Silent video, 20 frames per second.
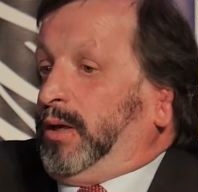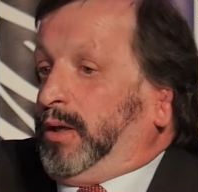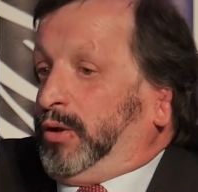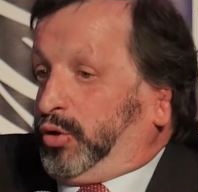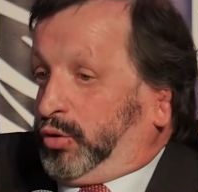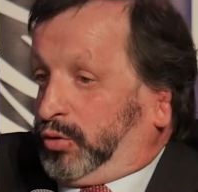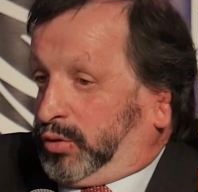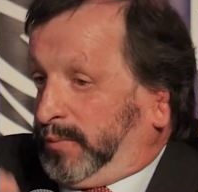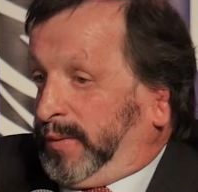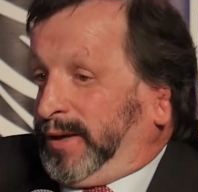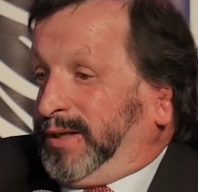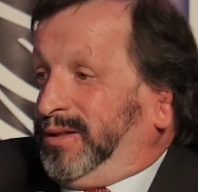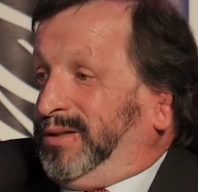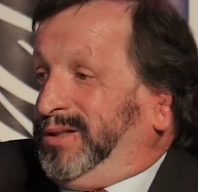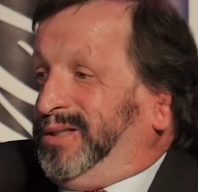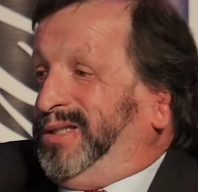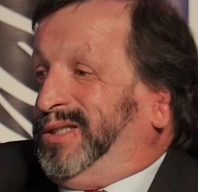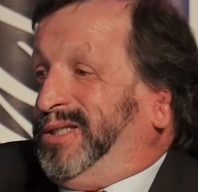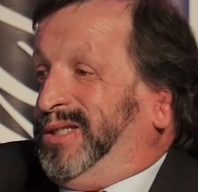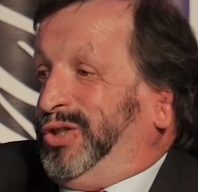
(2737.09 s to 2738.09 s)
You can make
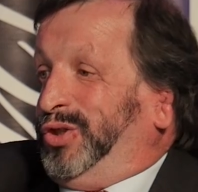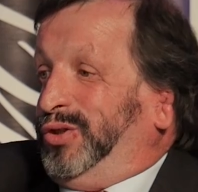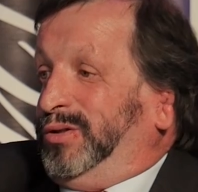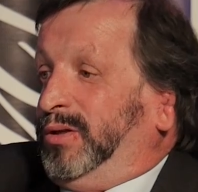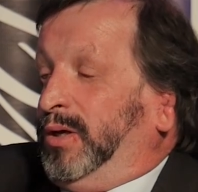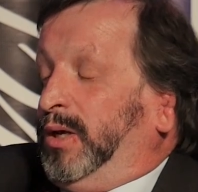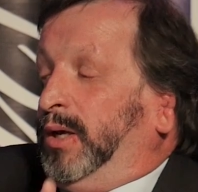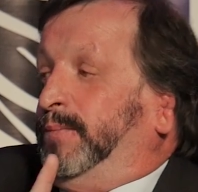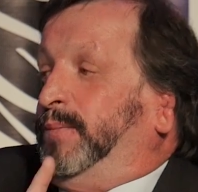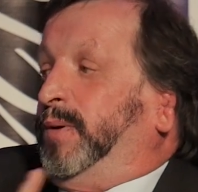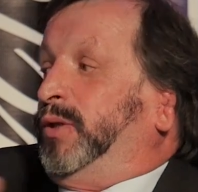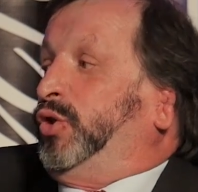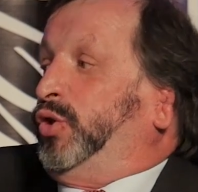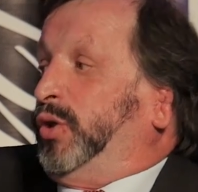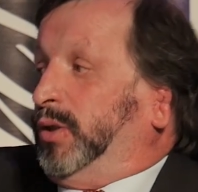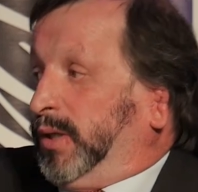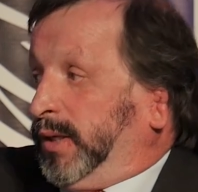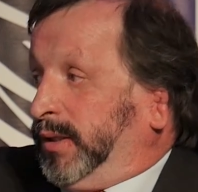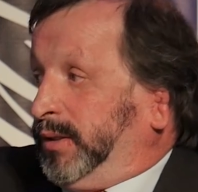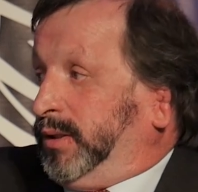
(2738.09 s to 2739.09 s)
that decision, but
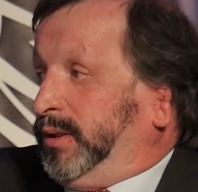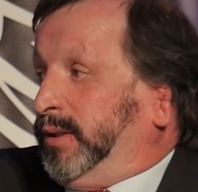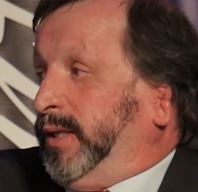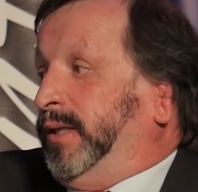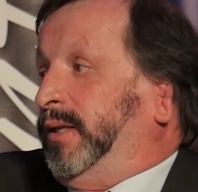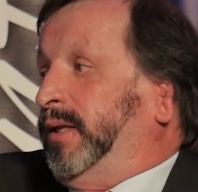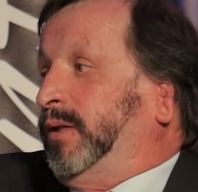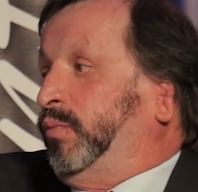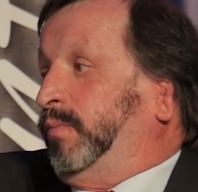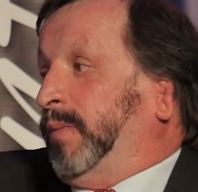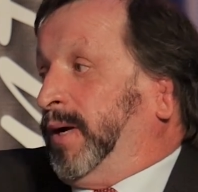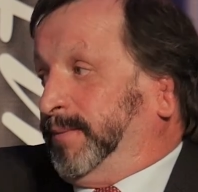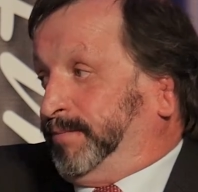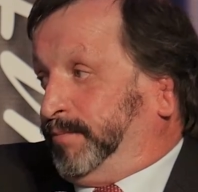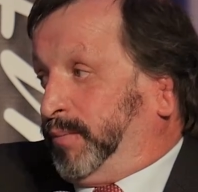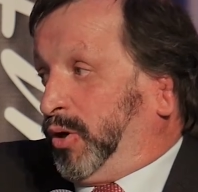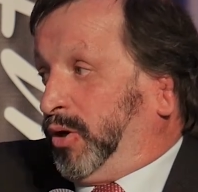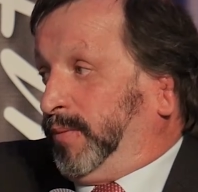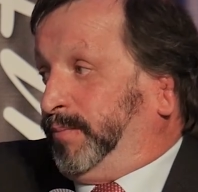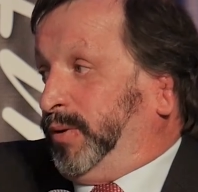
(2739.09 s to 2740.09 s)
just understand that it
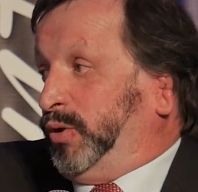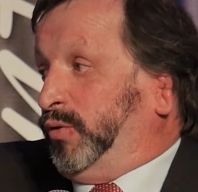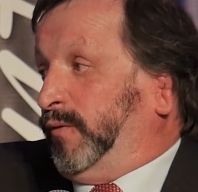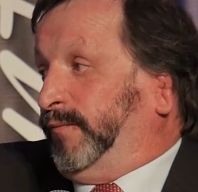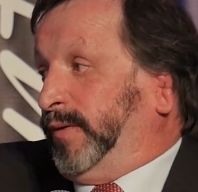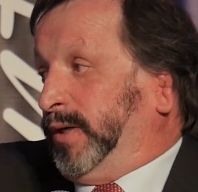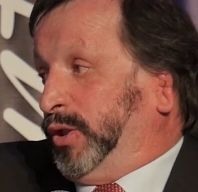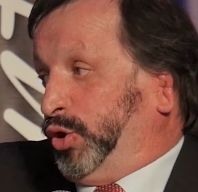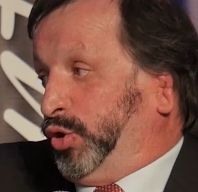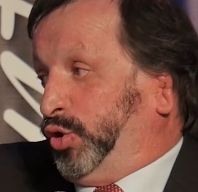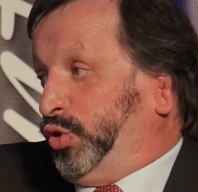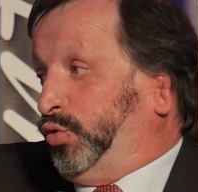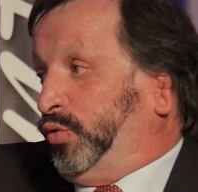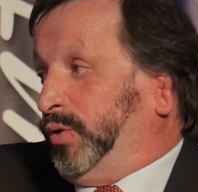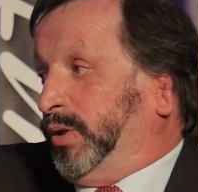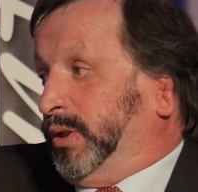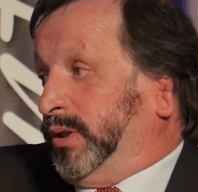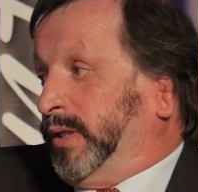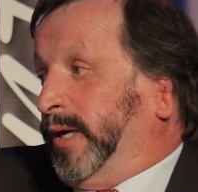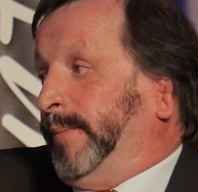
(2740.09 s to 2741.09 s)
might blow up in your face in 2
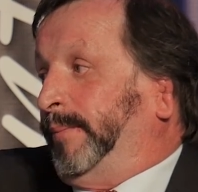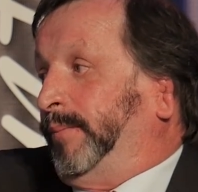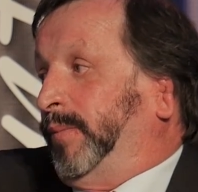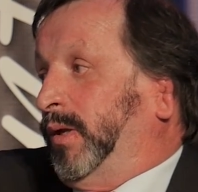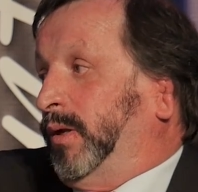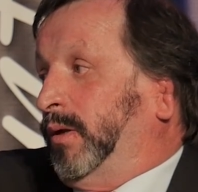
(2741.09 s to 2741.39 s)
years' time.